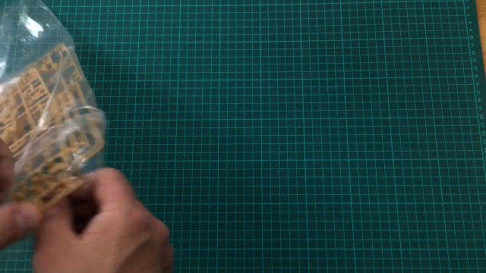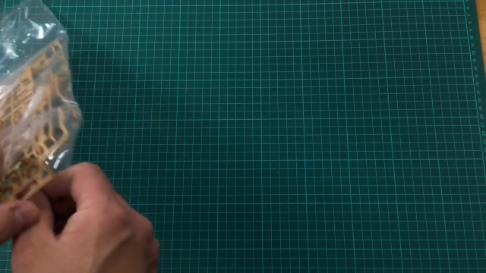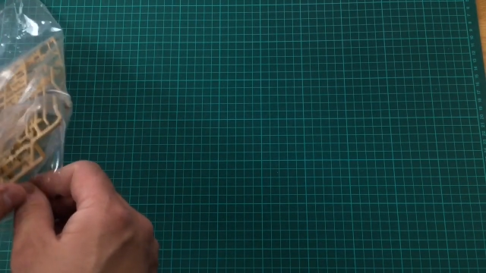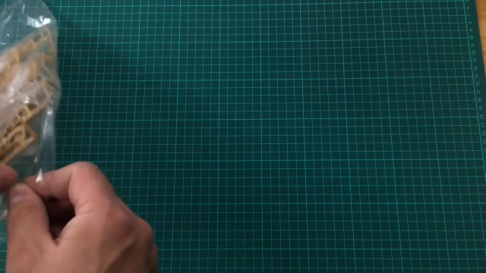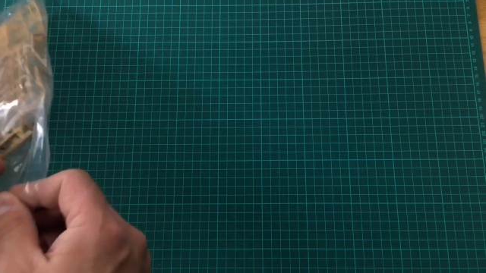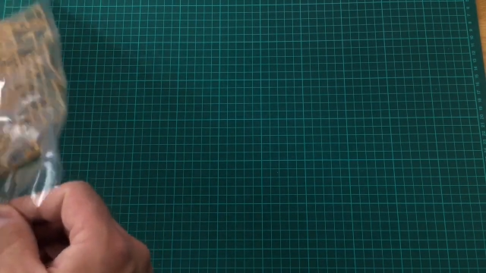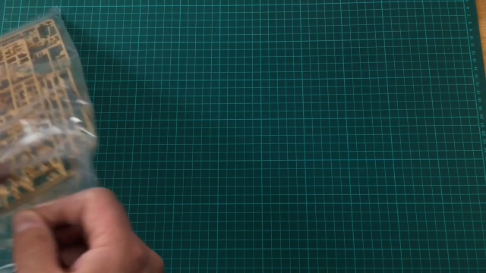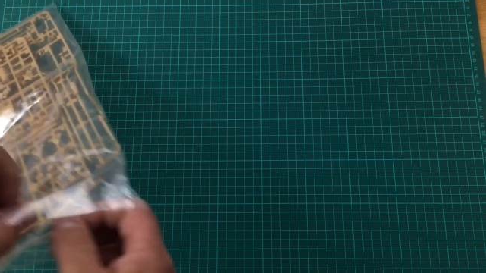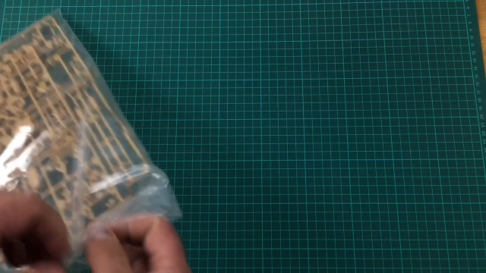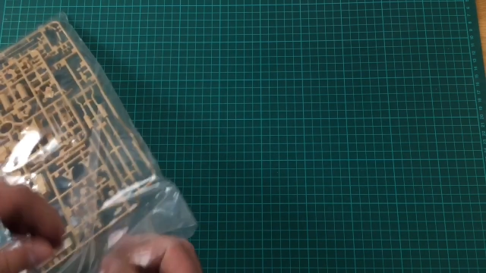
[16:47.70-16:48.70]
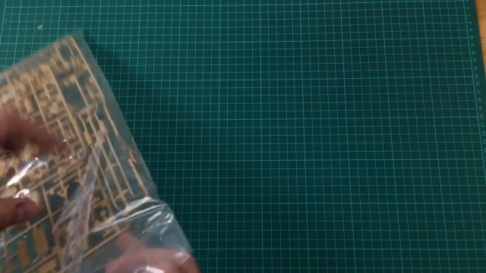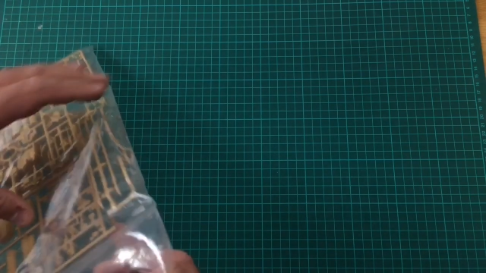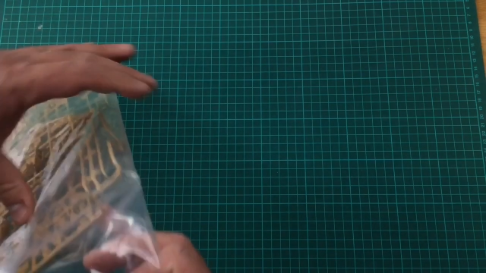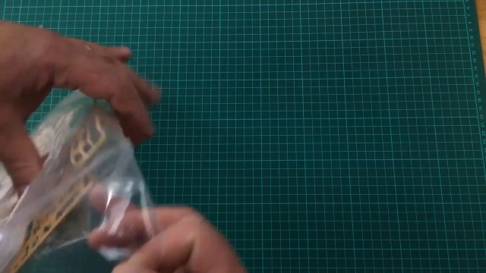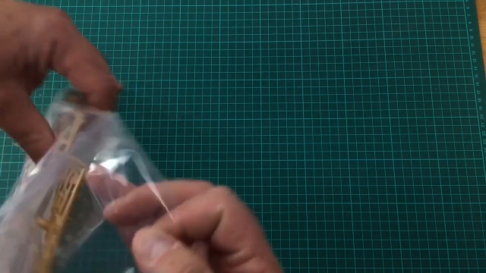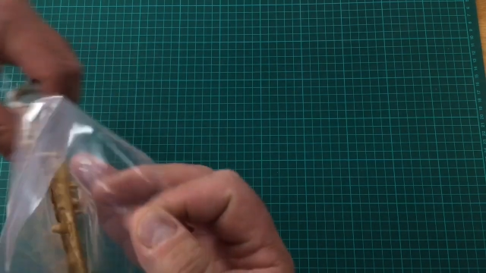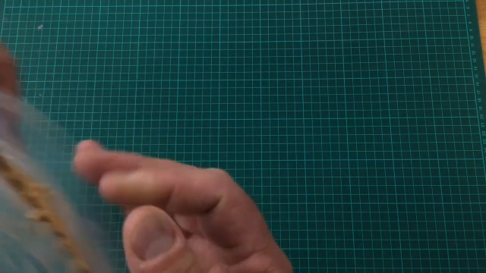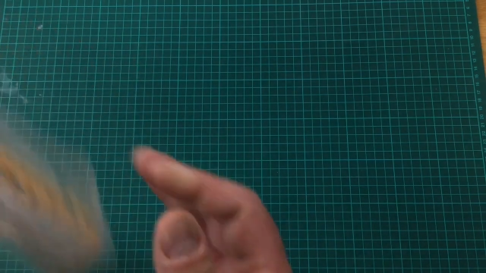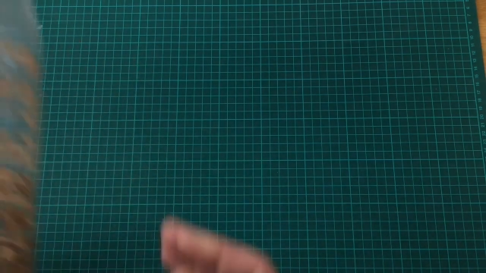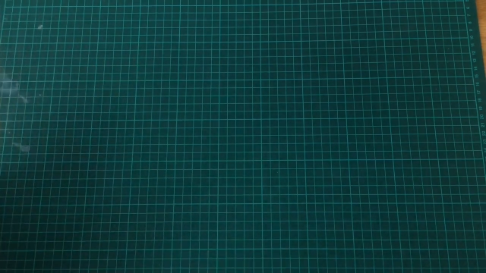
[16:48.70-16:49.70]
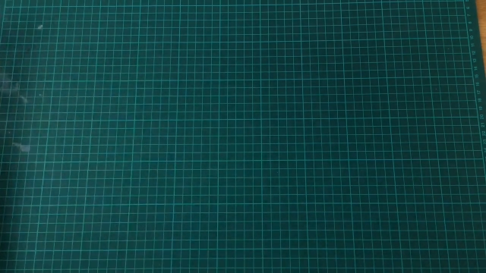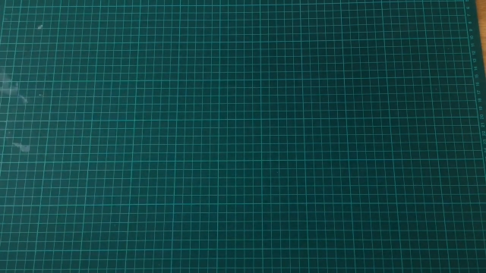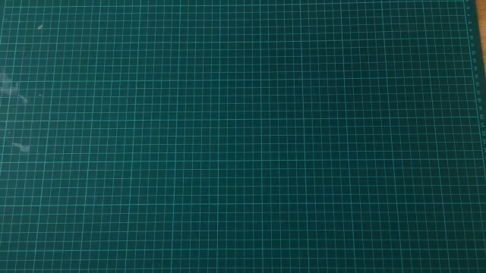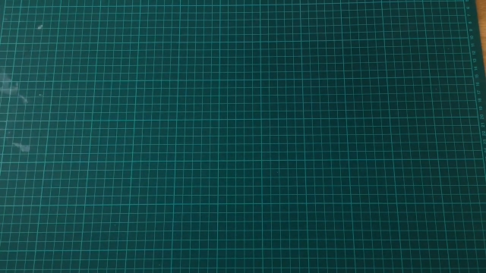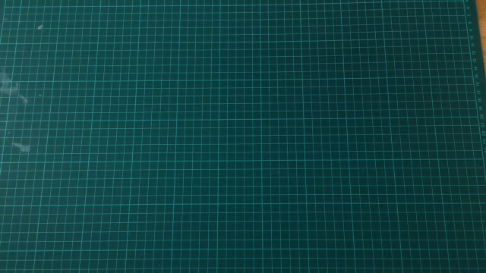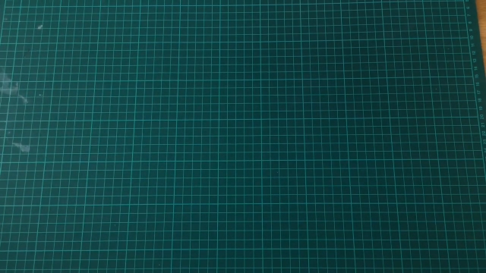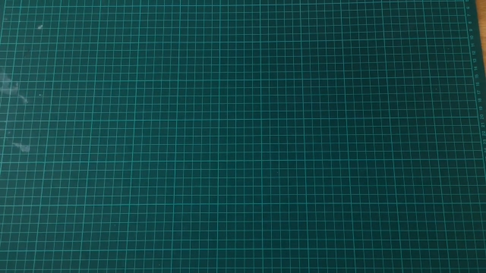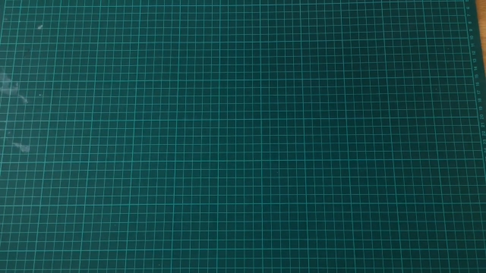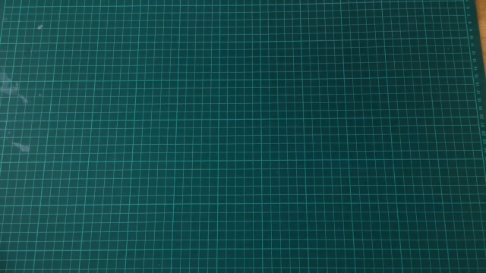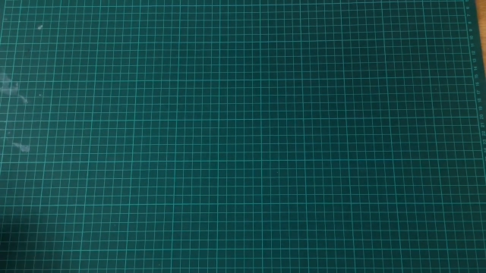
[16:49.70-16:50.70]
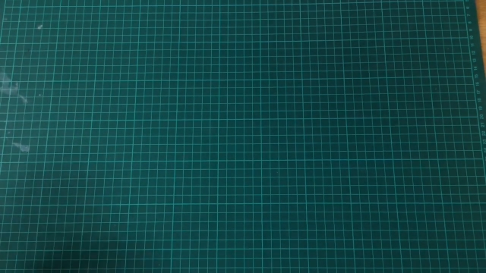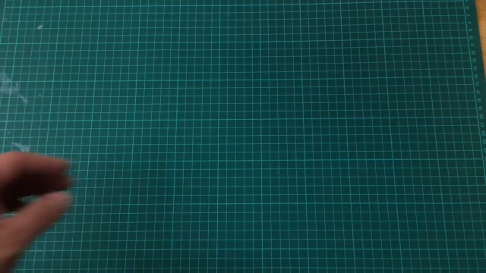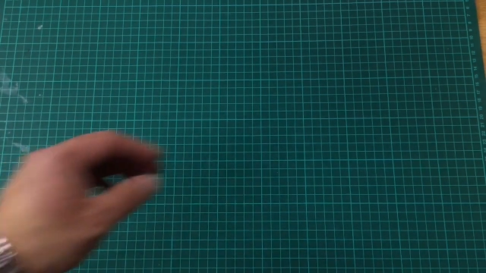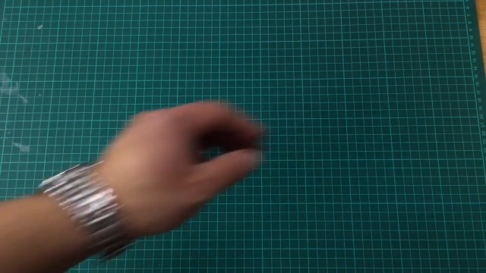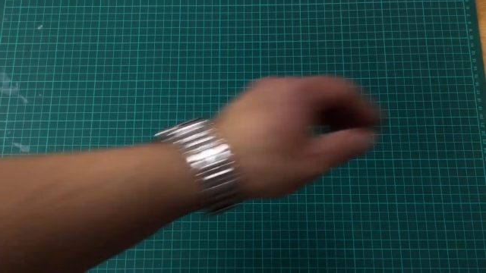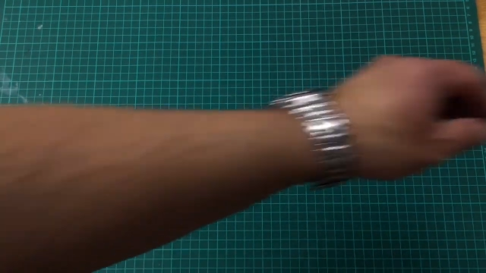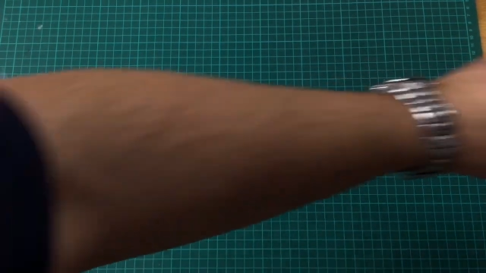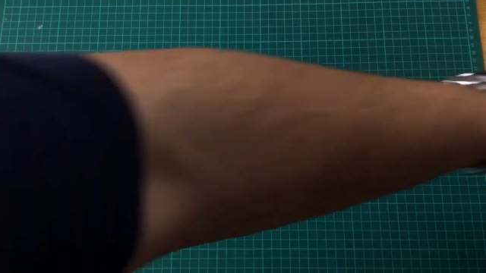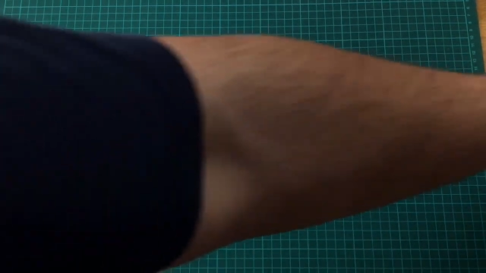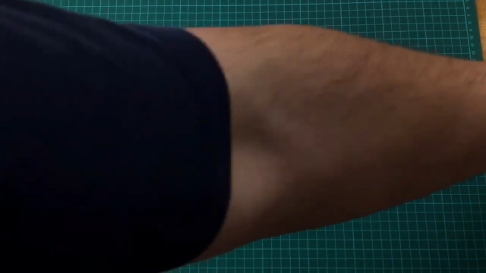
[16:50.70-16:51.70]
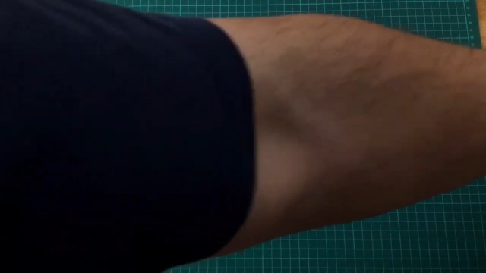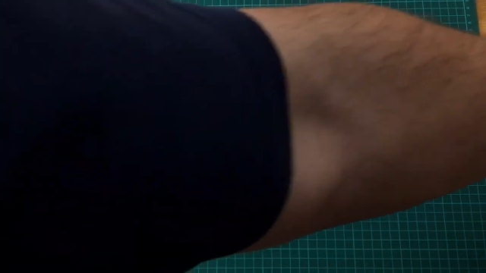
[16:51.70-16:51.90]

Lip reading: (no speaker visible)